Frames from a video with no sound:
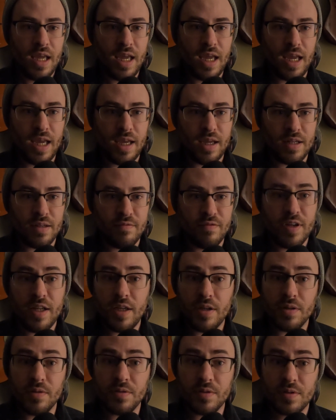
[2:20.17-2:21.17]
and
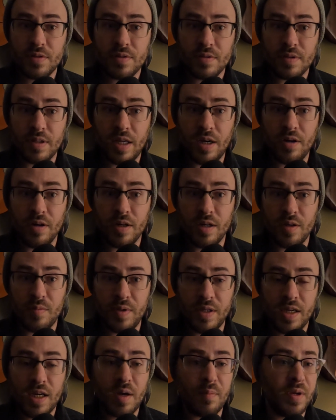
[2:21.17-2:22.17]
videos that are going to
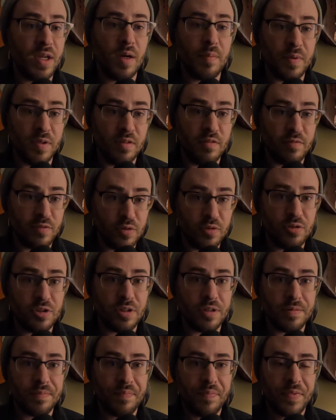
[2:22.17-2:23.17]
be coming up in the
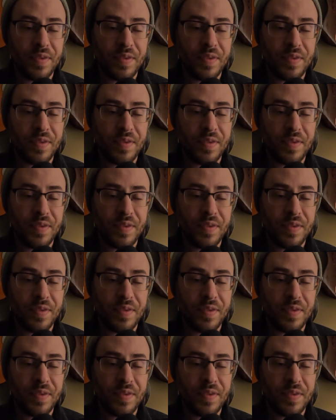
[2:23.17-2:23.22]
future.